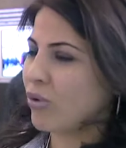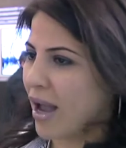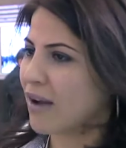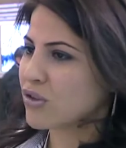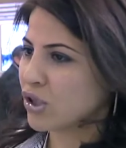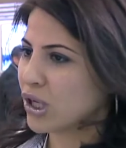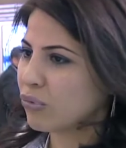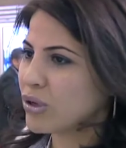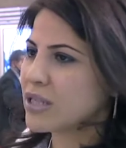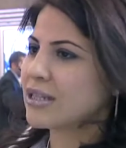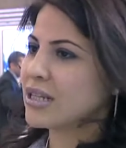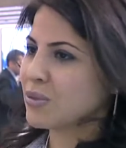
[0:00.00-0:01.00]
we have to
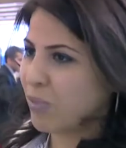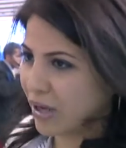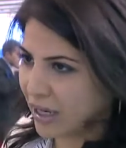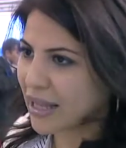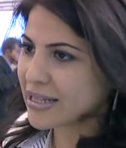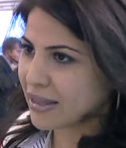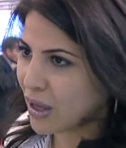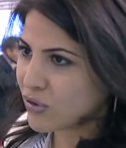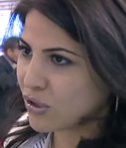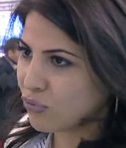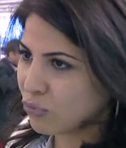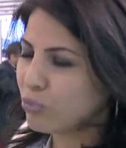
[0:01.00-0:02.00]
increase this by
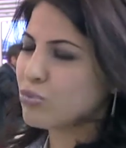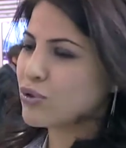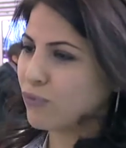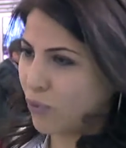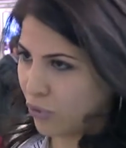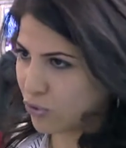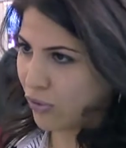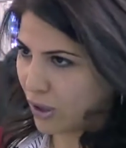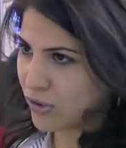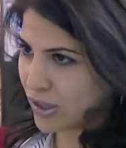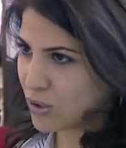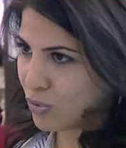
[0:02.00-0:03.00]
90,000 rooms for the
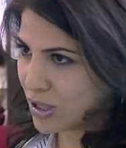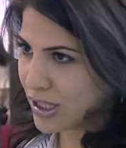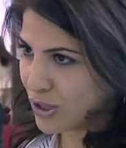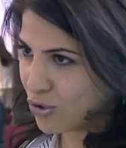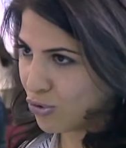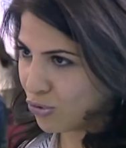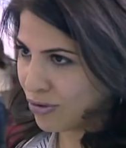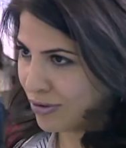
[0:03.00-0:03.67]
2022.